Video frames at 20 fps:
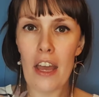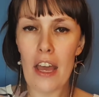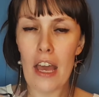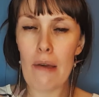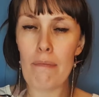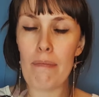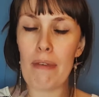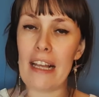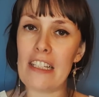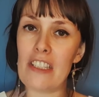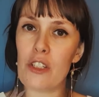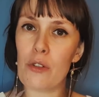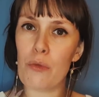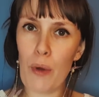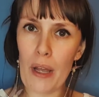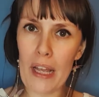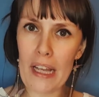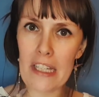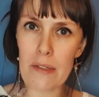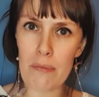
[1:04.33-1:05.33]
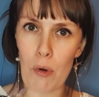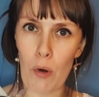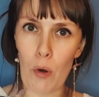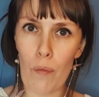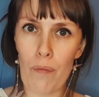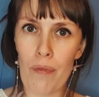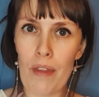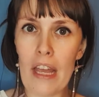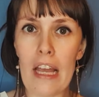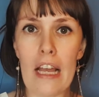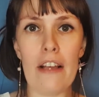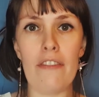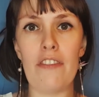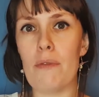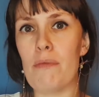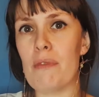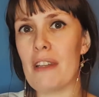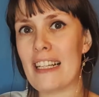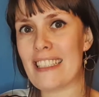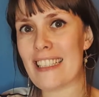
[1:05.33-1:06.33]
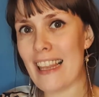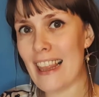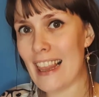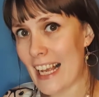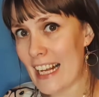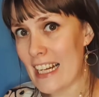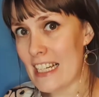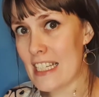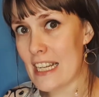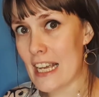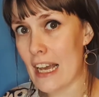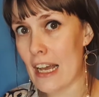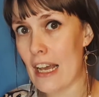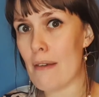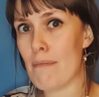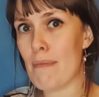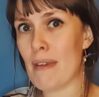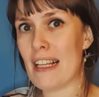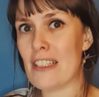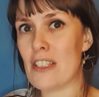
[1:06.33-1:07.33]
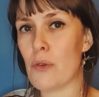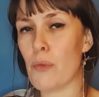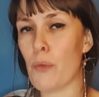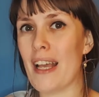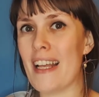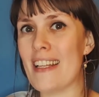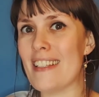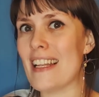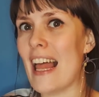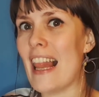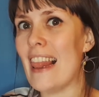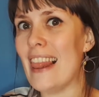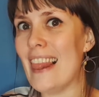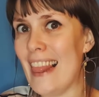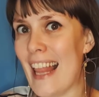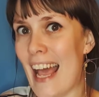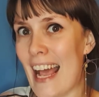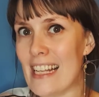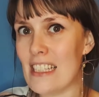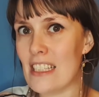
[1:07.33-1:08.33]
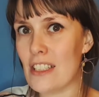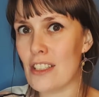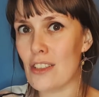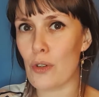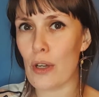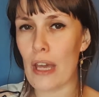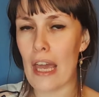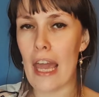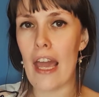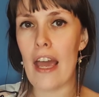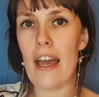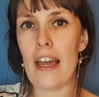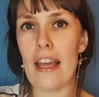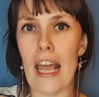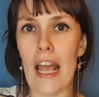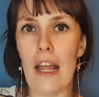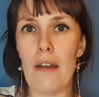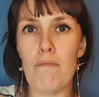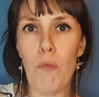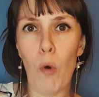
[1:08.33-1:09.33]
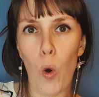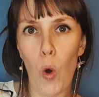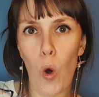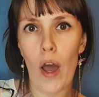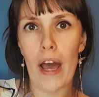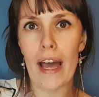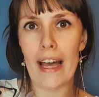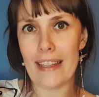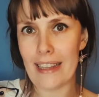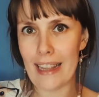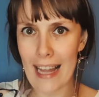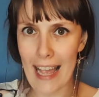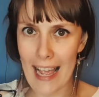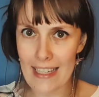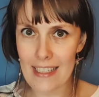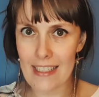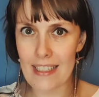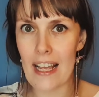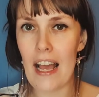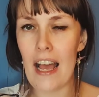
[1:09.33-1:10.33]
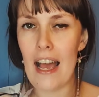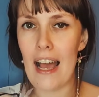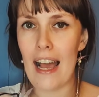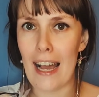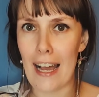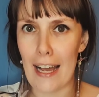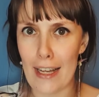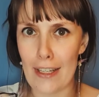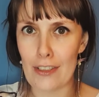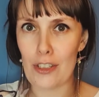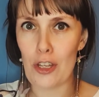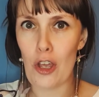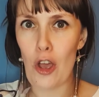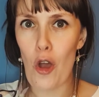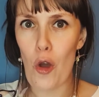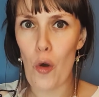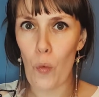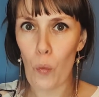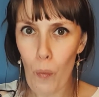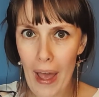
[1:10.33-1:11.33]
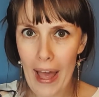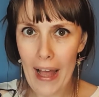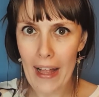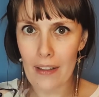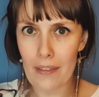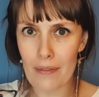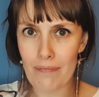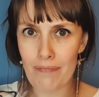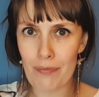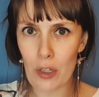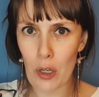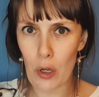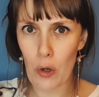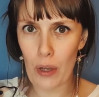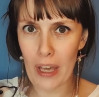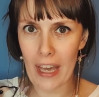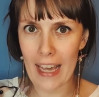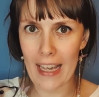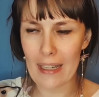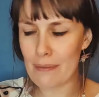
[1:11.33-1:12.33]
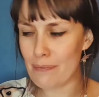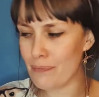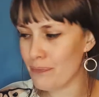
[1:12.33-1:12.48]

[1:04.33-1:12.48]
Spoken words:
it means it weighs more. If something's lighter, it means it weighs less. Okay, again, more and less as well. Okay,